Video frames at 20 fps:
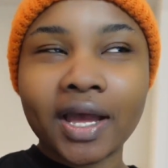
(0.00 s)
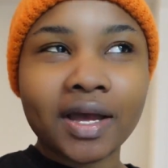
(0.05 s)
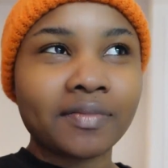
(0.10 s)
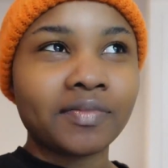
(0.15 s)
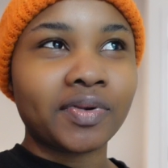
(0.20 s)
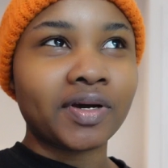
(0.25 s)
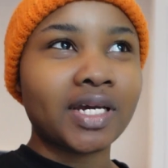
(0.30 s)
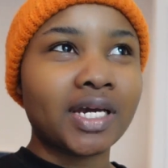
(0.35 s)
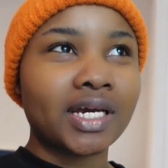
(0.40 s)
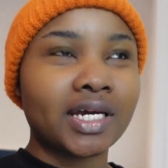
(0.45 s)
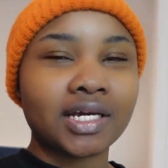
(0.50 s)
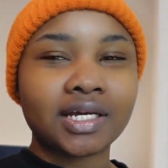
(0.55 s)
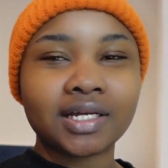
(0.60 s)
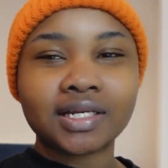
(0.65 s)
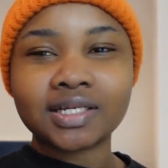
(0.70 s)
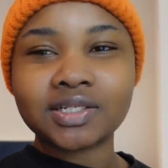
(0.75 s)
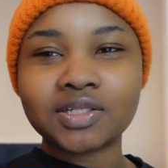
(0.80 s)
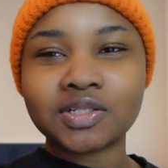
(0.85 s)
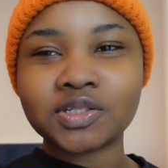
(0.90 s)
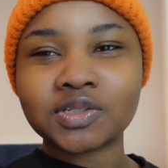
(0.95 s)
But yeah,
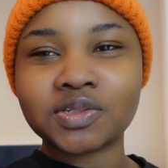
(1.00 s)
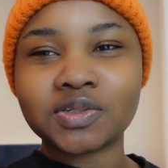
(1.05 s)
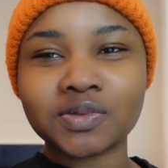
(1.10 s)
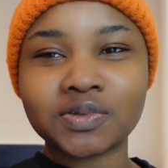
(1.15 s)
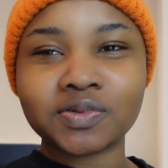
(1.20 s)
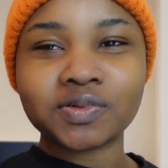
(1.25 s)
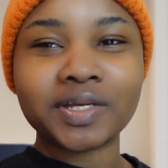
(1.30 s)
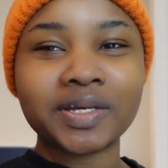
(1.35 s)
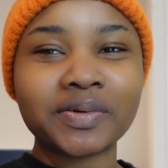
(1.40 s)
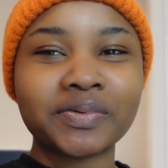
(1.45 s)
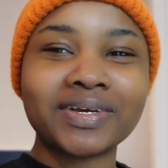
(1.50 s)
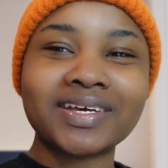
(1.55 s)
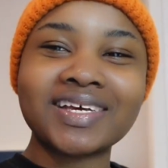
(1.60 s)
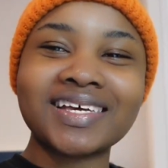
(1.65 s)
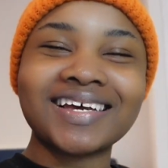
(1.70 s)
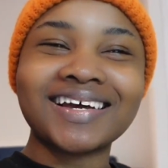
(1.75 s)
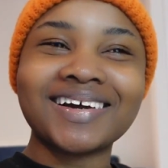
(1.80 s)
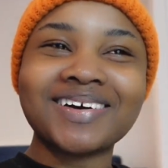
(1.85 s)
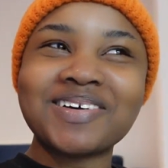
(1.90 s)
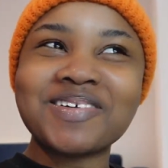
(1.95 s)
let's just do a
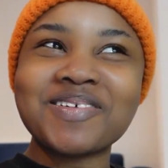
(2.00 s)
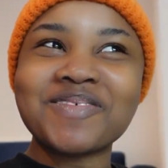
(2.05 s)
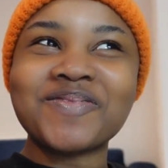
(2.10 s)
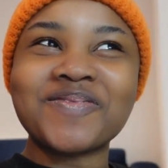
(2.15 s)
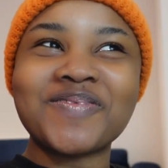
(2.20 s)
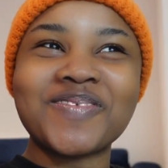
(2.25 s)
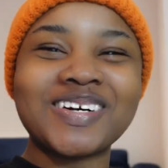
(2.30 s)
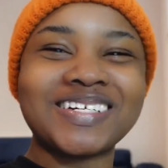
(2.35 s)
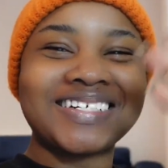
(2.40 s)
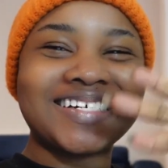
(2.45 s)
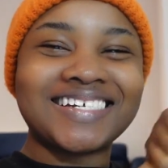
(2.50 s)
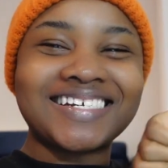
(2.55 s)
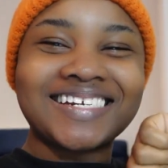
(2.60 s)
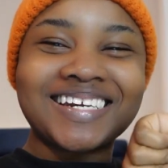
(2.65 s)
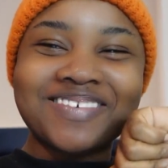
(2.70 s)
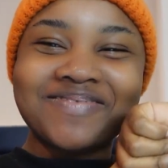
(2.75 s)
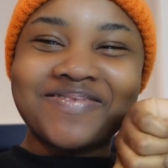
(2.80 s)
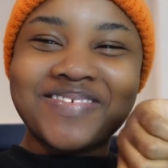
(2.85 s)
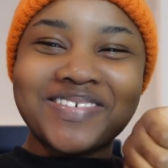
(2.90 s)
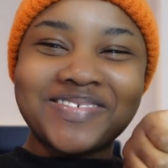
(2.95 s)
quick furnished
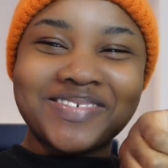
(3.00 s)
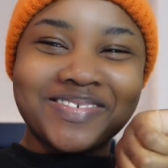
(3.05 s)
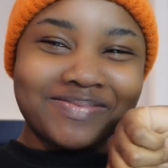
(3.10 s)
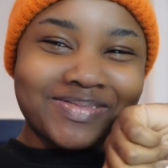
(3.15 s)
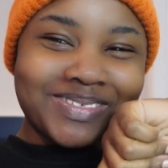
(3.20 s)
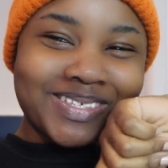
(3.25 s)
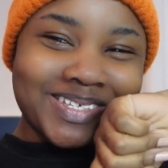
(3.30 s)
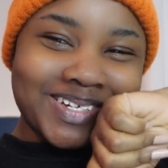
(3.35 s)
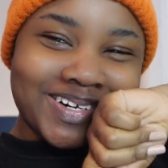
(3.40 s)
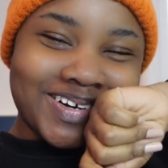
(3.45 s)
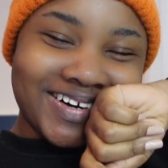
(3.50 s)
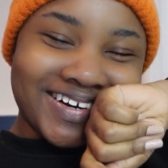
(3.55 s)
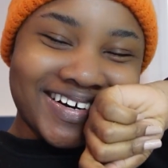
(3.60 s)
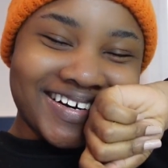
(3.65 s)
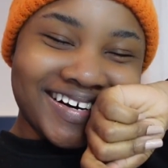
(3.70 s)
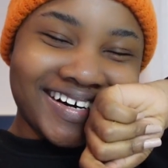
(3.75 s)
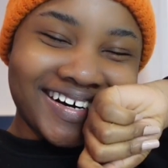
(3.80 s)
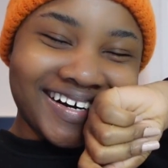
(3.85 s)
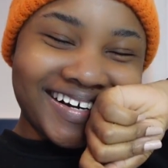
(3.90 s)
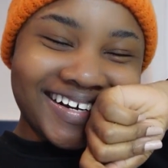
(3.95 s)
living room tour.